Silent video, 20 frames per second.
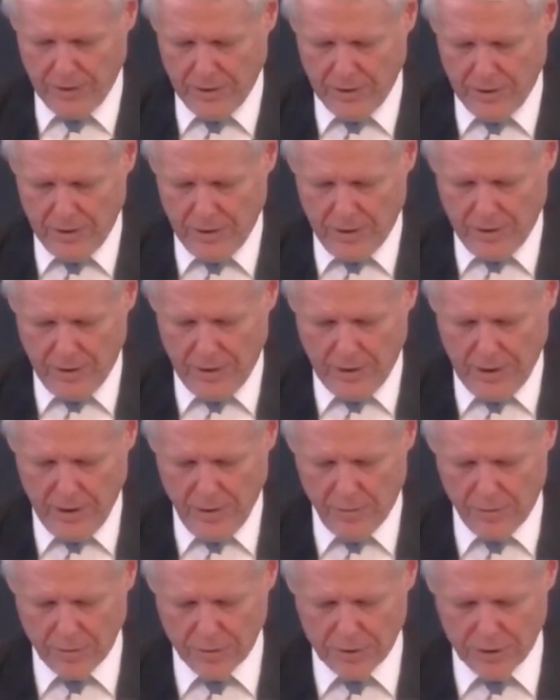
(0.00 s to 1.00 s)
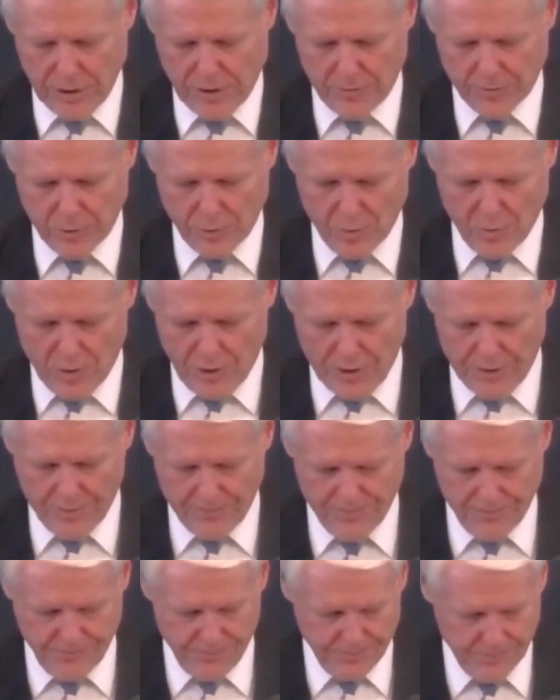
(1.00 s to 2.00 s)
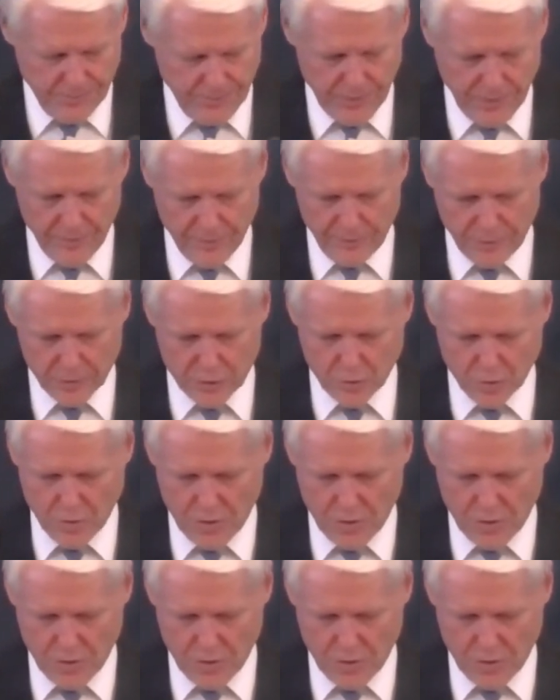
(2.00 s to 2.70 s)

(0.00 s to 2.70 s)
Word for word: Hebrews chapter 1 and verse 1.